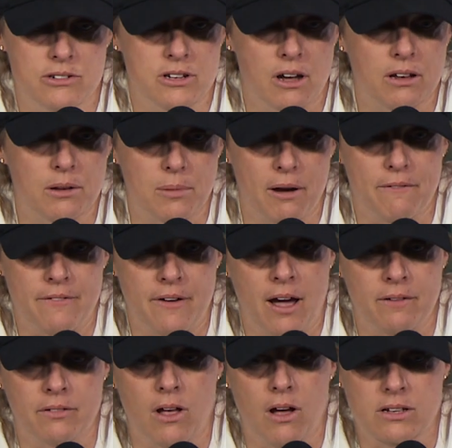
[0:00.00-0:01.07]
you're talking about
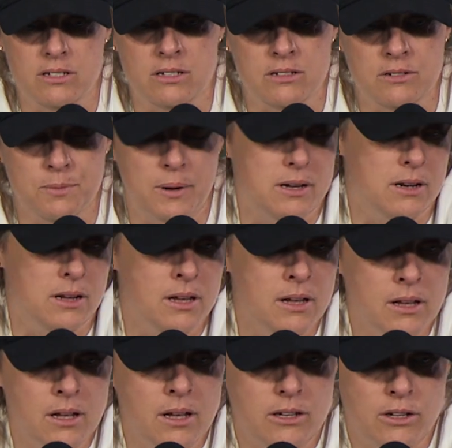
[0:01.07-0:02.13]
5 losses, but,
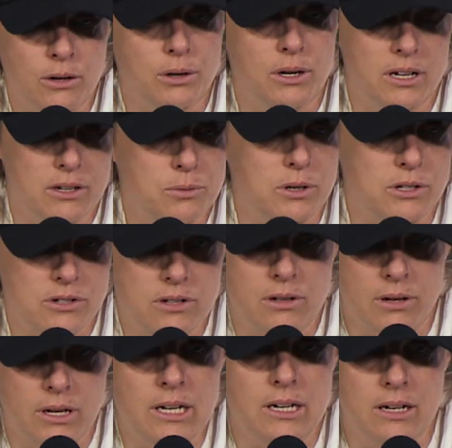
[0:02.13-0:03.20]
you know, it is what
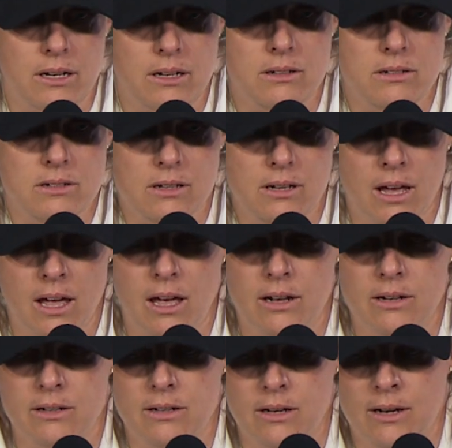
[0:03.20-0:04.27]
it is.
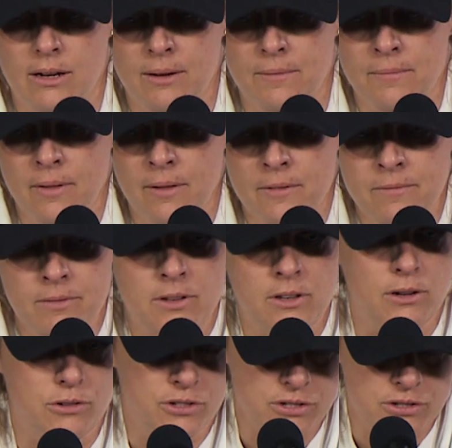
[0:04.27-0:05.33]
And,
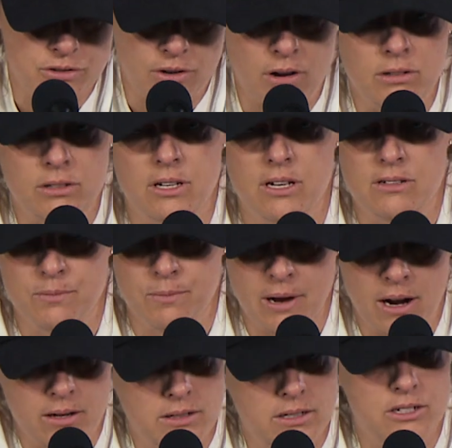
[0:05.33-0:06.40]
you know, she struggled against
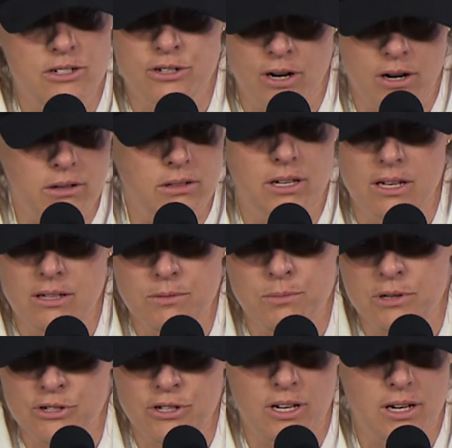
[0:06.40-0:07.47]
Maryland and struggled against
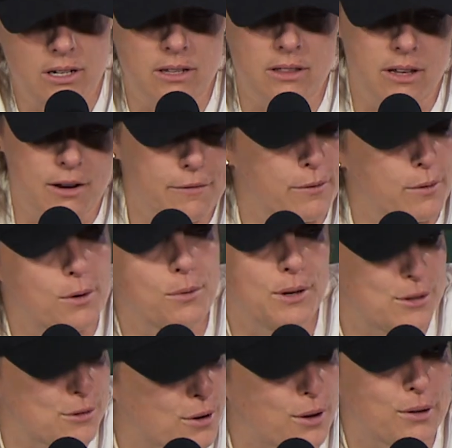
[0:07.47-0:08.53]
Michigan, and therefore we
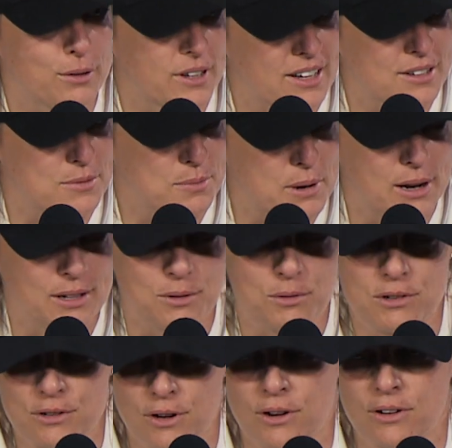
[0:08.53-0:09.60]
struggled against Maryland,
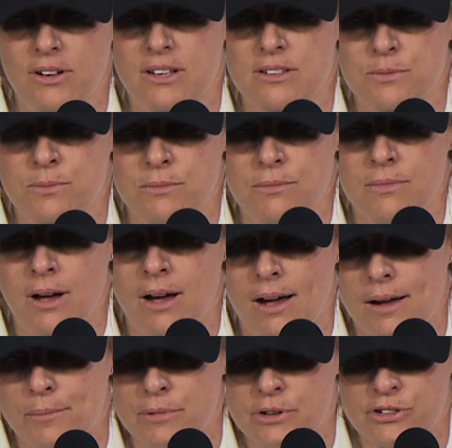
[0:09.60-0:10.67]
we struggled against
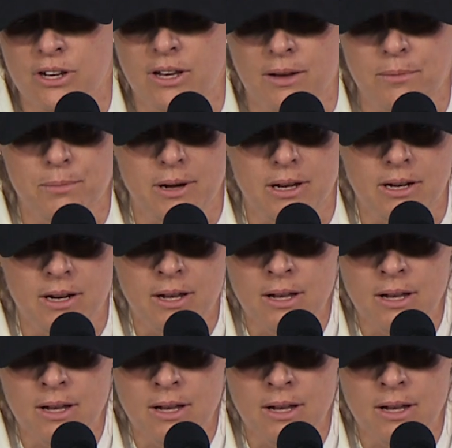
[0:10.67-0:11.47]
Michigan. But